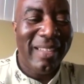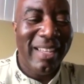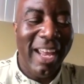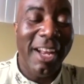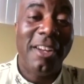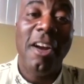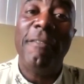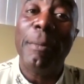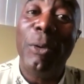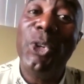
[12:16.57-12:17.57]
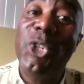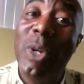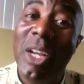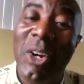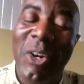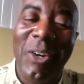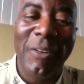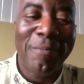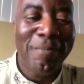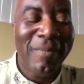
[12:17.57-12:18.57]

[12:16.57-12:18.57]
getting comfortable shooting her.